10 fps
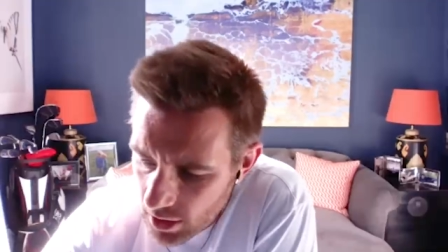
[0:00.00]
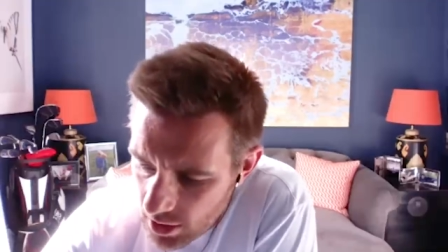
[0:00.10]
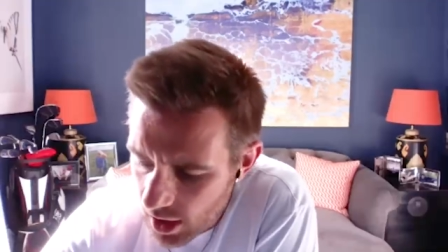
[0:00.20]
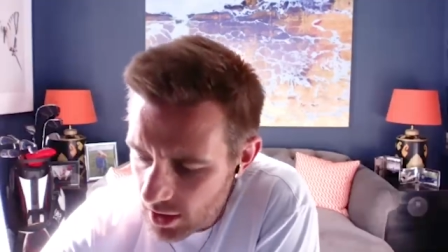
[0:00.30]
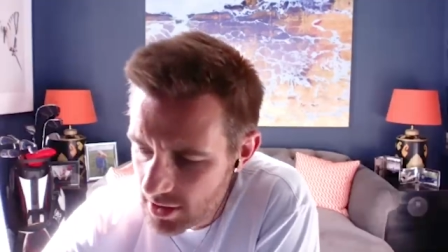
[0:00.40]

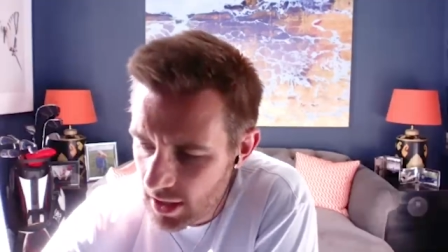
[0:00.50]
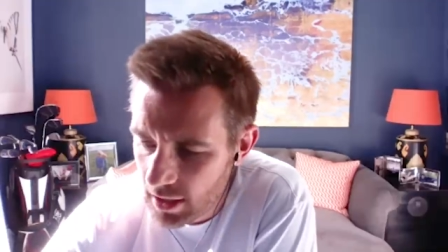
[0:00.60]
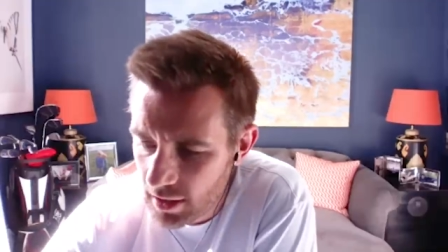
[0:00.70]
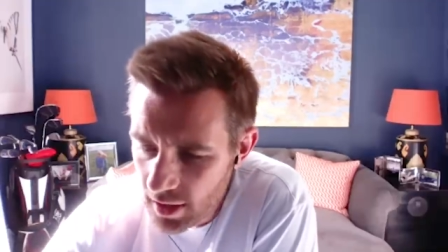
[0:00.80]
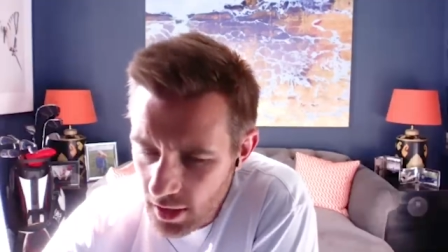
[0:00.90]

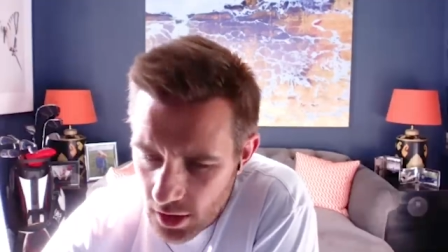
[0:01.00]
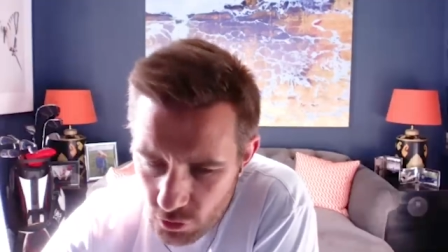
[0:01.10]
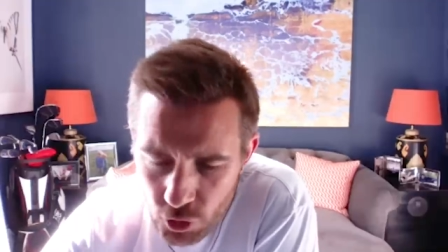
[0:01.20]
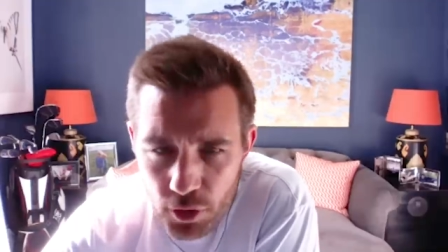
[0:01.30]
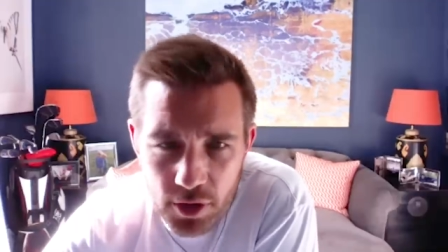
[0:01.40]
cutting,
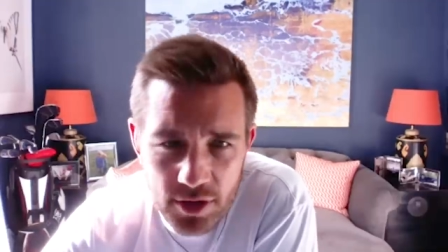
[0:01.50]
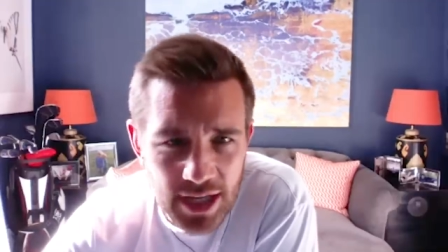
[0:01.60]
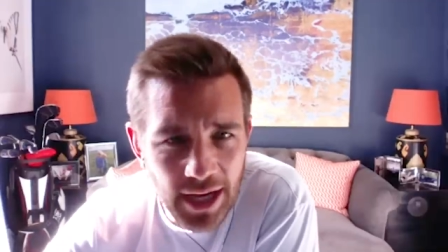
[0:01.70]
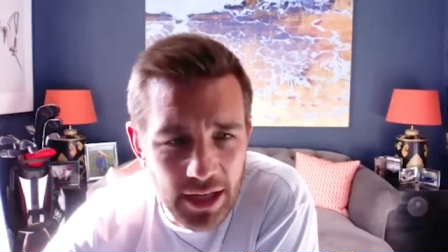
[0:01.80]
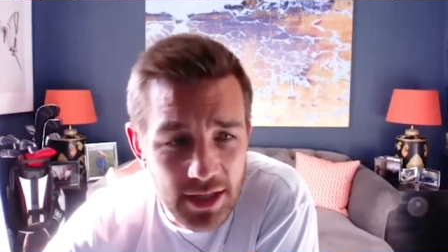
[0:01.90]
ruthless
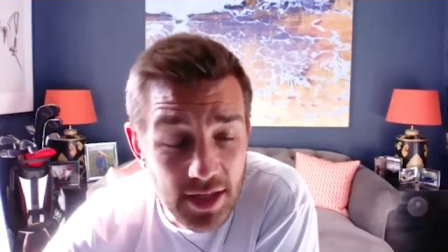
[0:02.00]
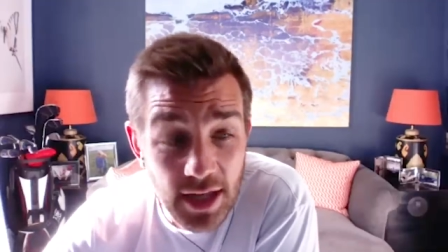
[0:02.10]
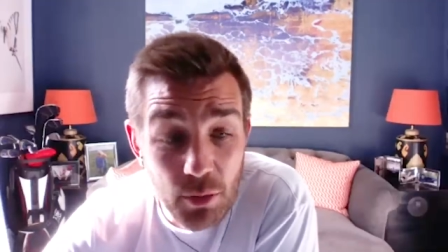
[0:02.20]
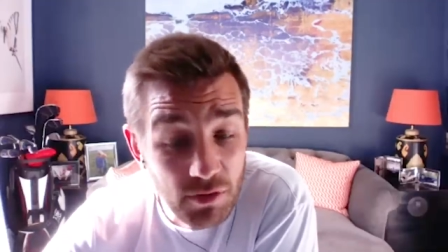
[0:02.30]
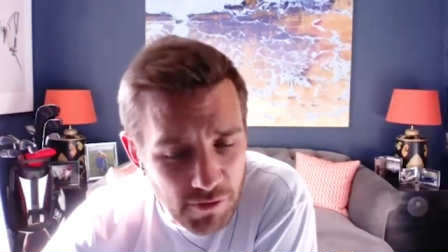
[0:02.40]
analyst, and
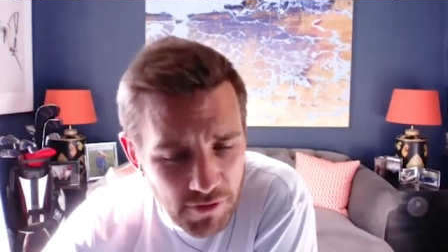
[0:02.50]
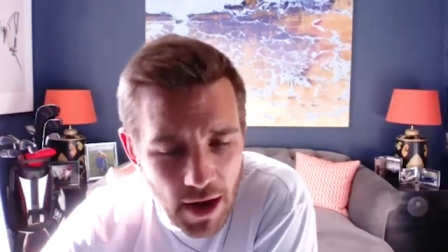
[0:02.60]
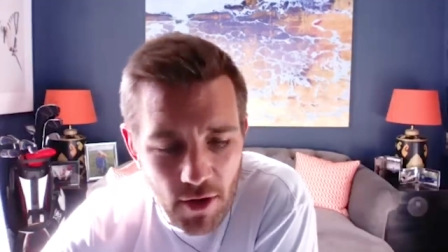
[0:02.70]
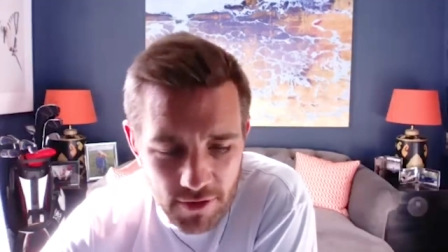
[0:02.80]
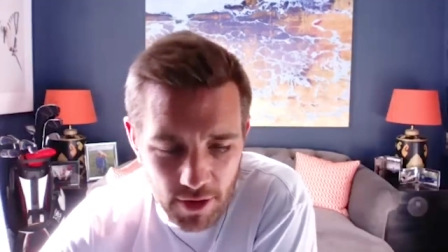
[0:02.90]
he was
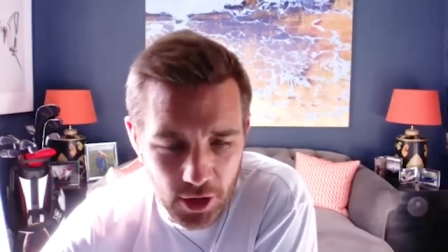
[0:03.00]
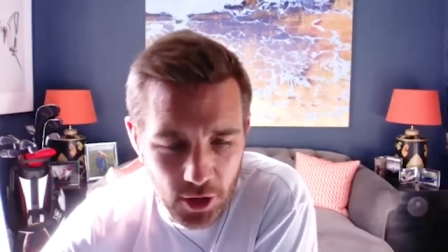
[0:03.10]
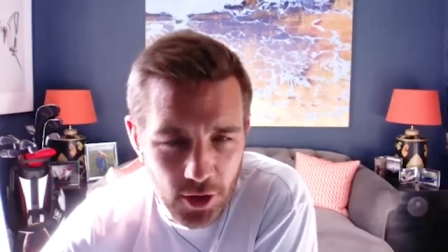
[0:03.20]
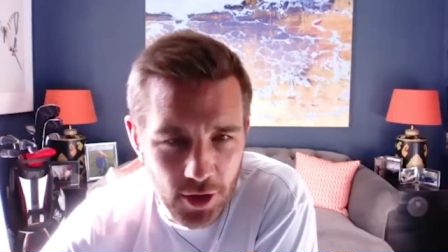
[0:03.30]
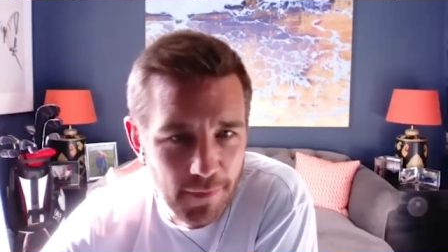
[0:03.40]
very, very
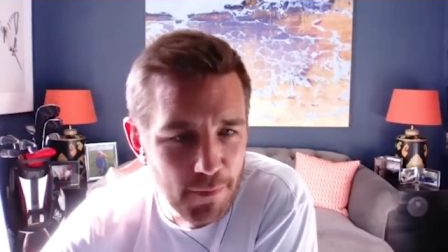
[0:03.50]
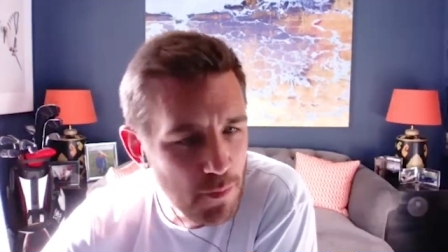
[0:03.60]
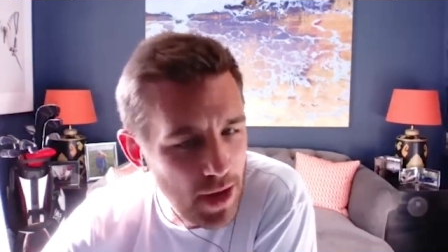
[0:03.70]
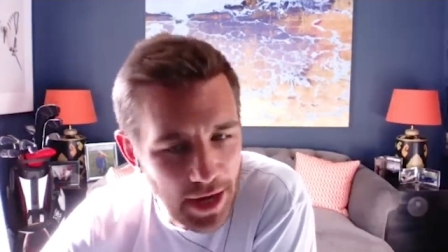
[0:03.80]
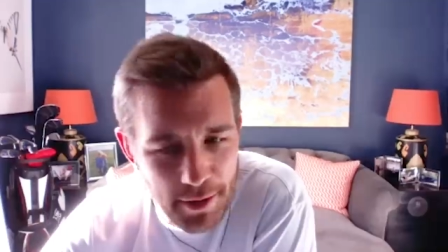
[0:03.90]
good at
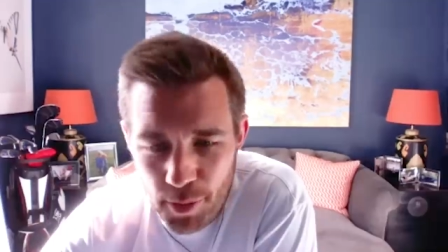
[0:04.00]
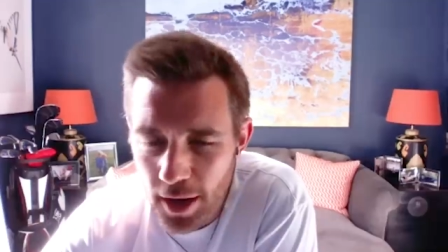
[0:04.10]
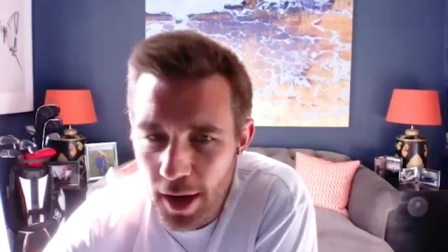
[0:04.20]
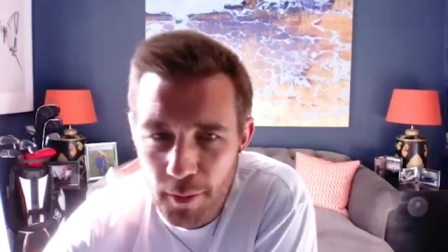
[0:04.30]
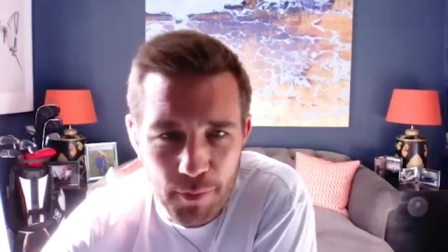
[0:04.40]
man in
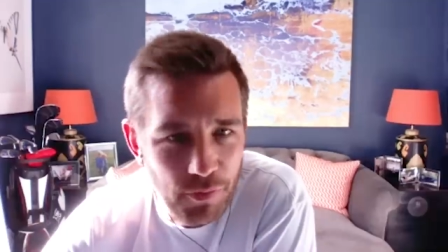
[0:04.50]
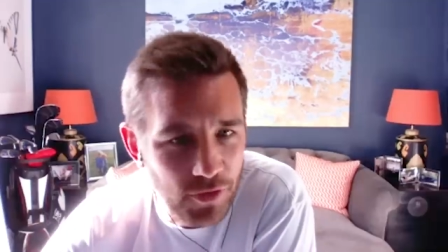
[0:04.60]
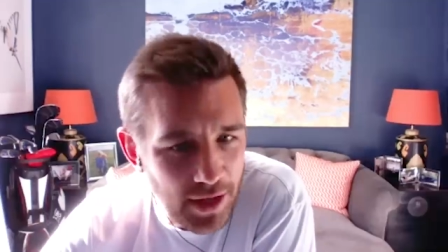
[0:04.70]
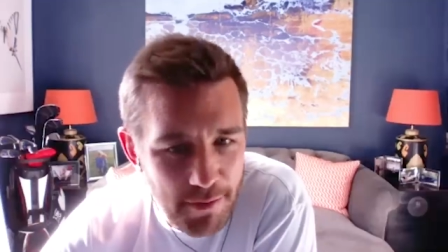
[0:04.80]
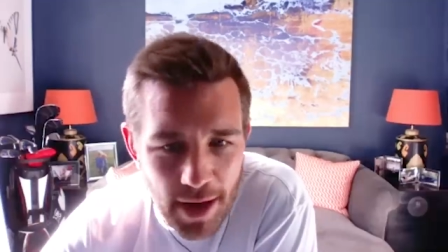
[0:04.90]
pub,
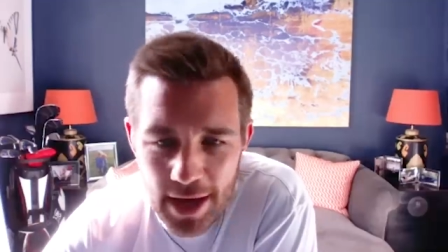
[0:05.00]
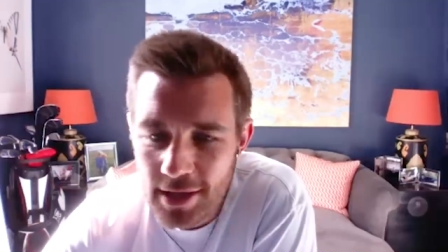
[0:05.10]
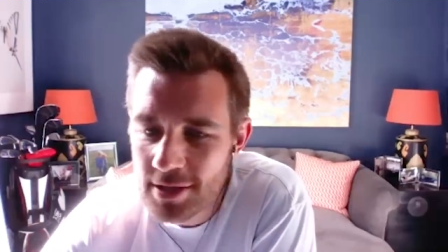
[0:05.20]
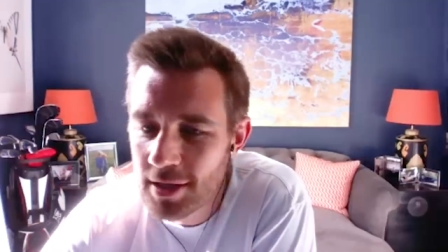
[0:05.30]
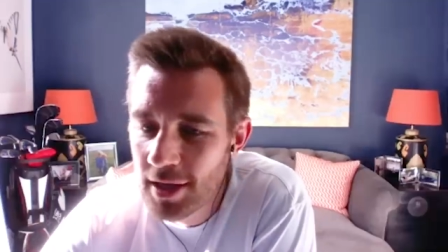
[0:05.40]

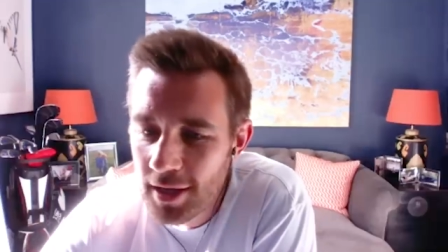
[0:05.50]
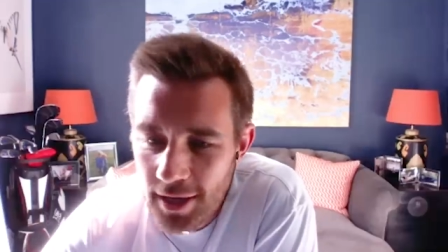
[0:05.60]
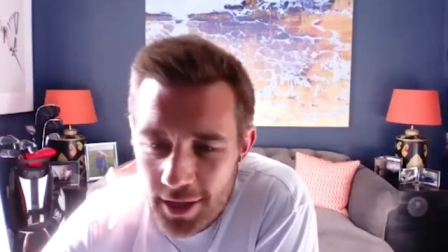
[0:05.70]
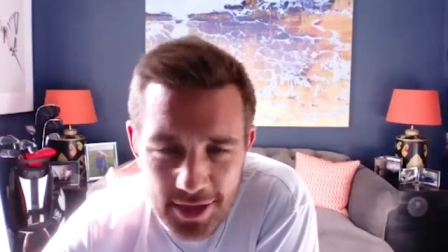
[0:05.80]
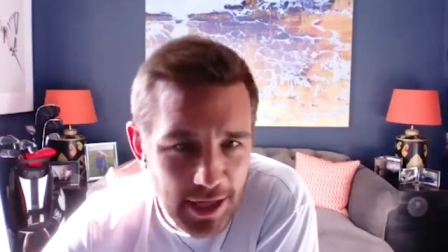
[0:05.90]
teammate,
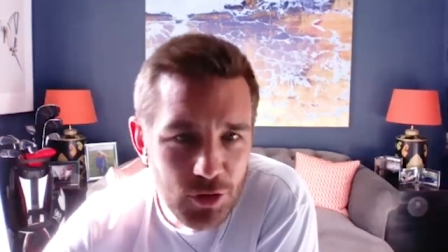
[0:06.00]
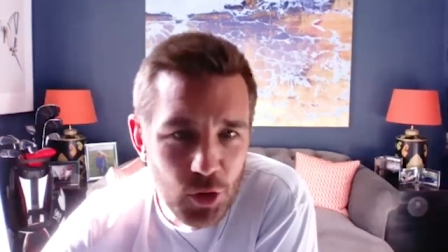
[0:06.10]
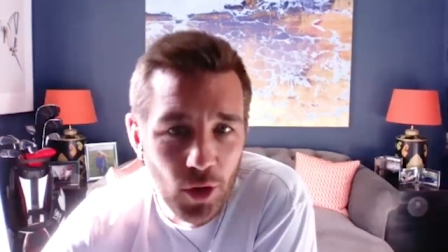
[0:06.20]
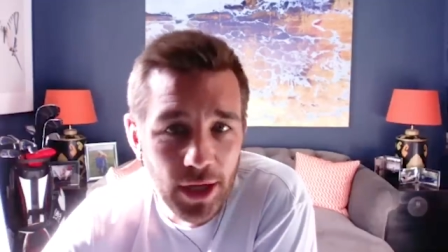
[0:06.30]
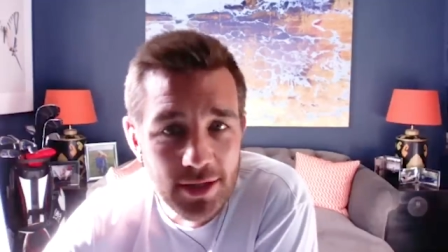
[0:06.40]
team
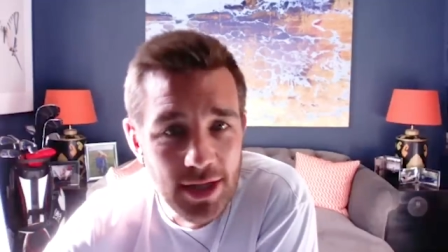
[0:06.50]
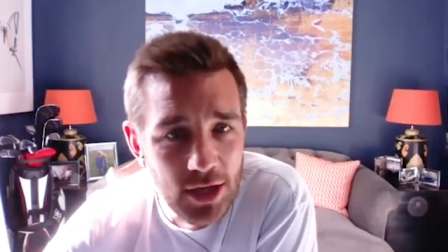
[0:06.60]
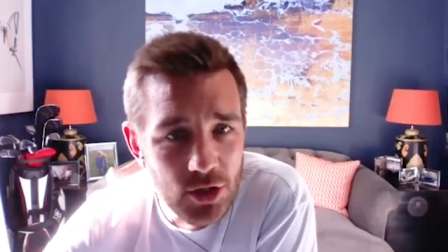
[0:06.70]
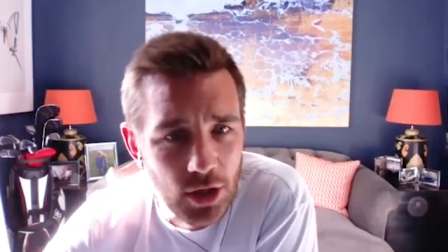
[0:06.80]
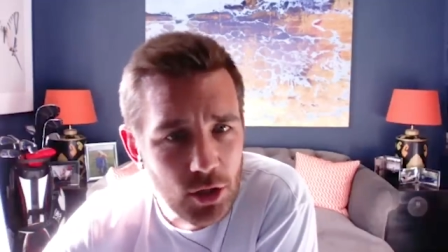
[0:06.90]
talk,
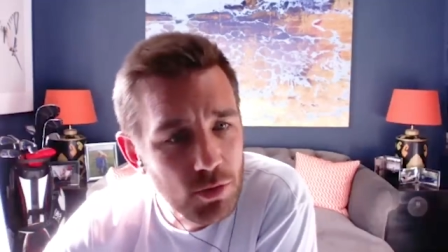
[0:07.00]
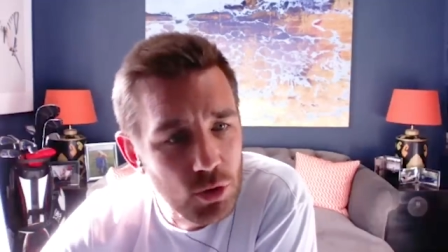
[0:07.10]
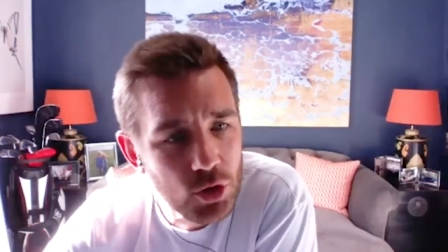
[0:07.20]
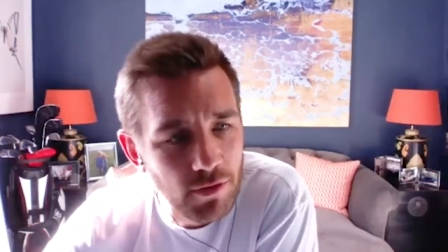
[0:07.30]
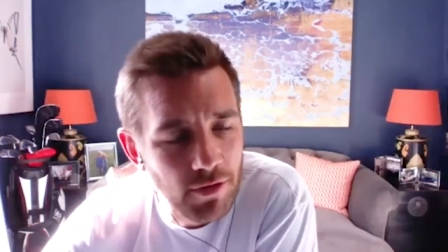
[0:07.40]
etc. You
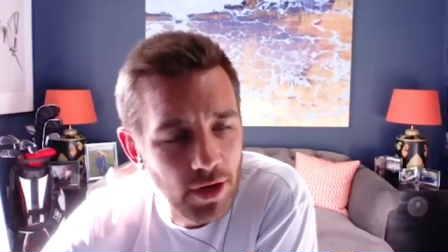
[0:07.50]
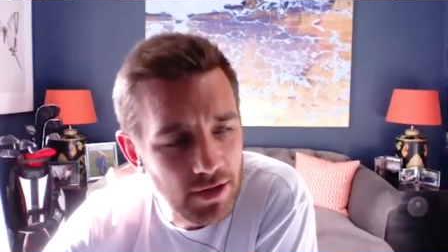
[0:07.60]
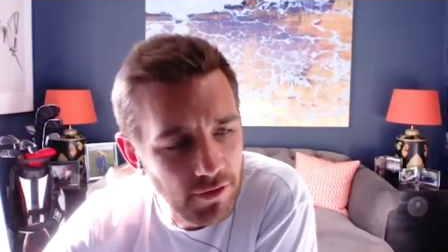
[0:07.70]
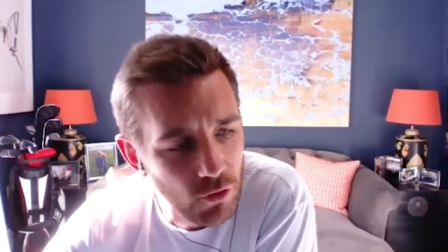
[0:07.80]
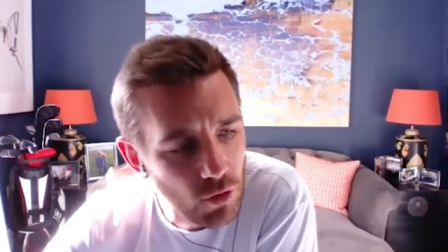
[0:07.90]
took very
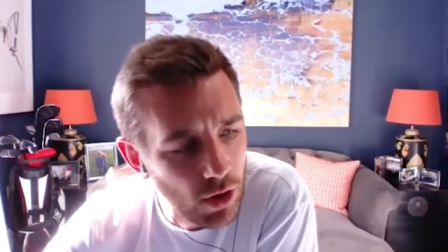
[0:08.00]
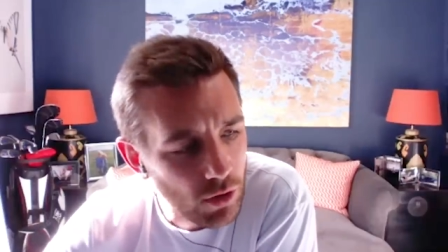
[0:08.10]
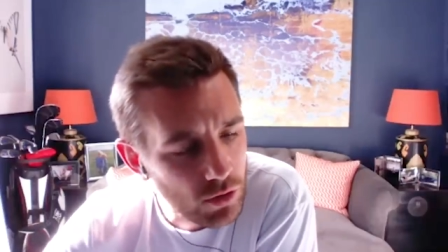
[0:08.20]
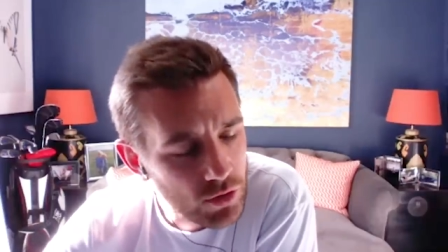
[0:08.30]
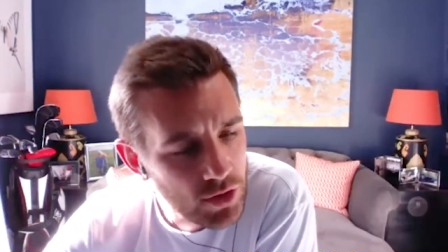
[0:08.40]
different
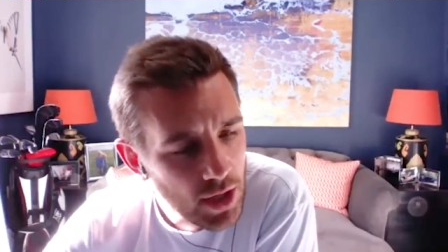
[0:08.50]
roles.